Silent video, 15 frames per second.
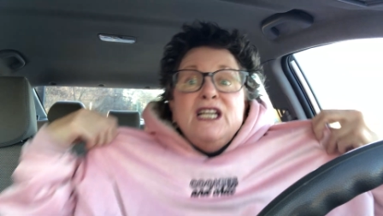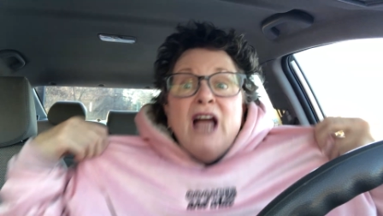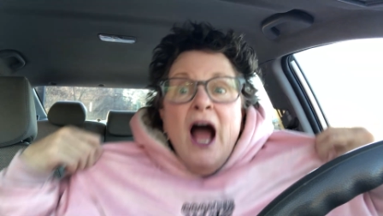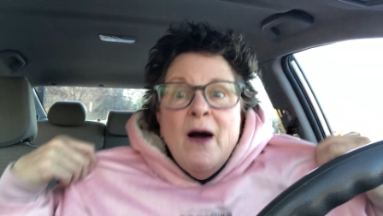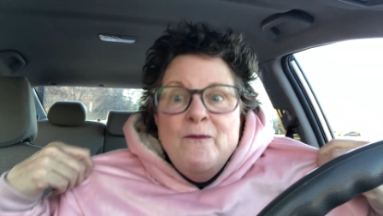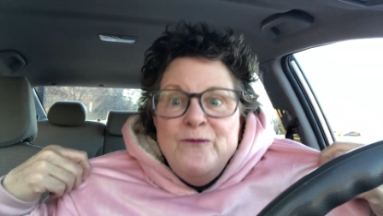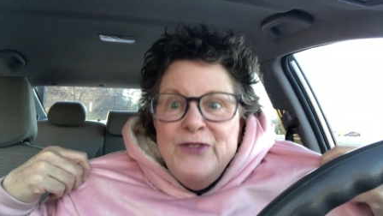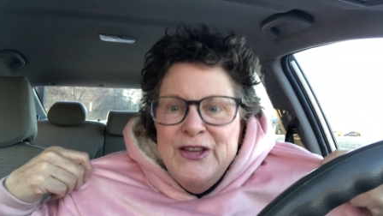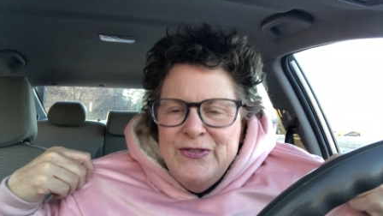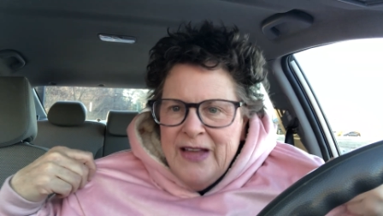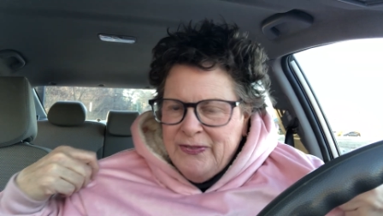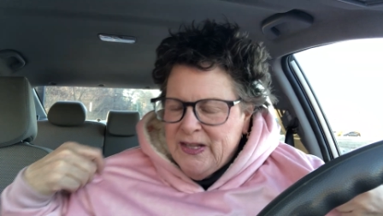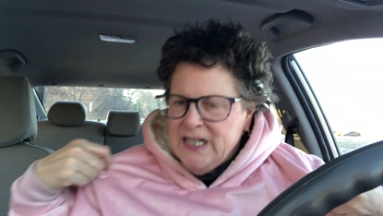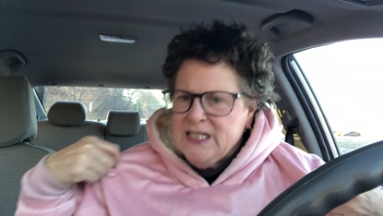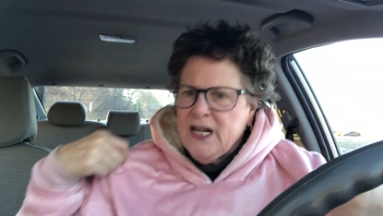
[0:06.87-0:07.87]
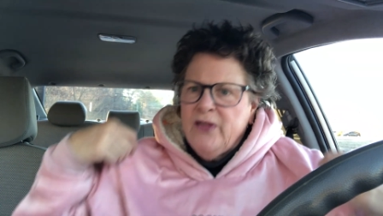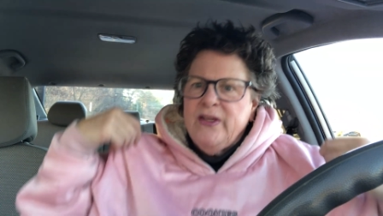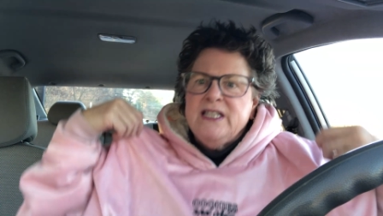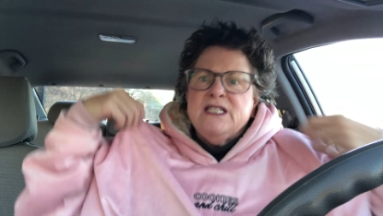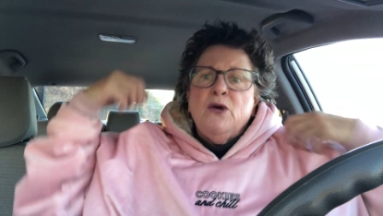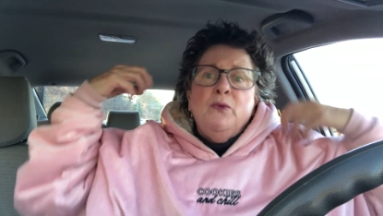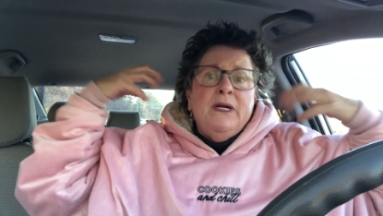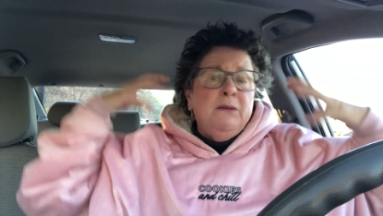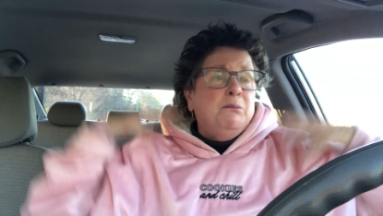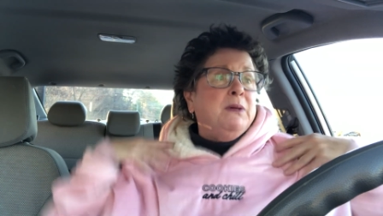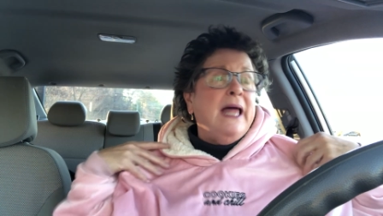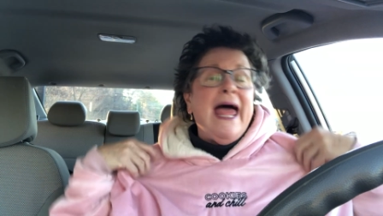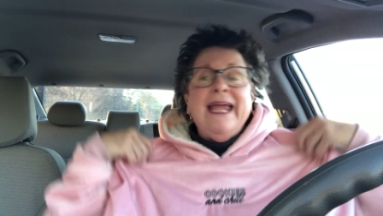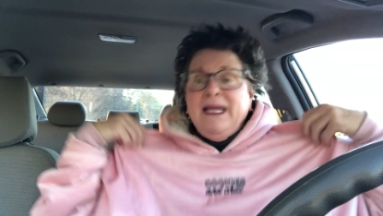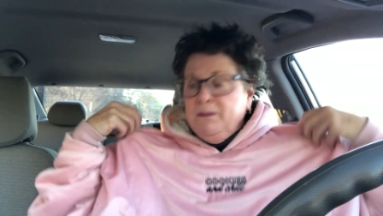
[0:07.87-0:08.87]
Comfy that they sell. They sell one in
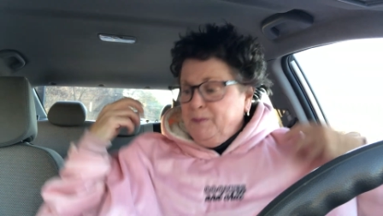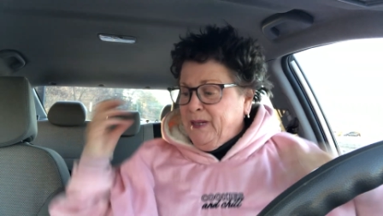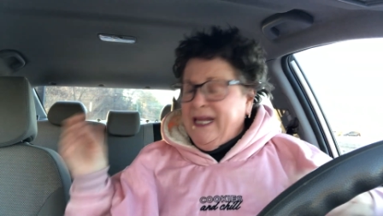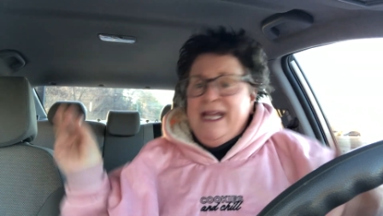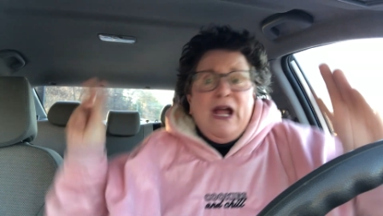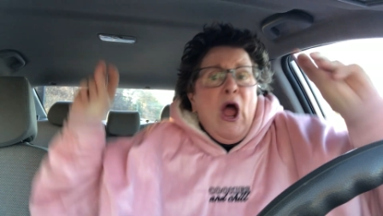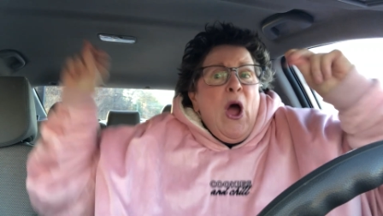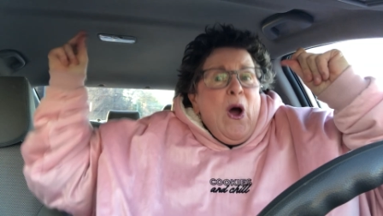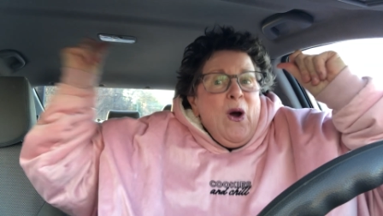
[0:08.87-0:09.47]
black and pink.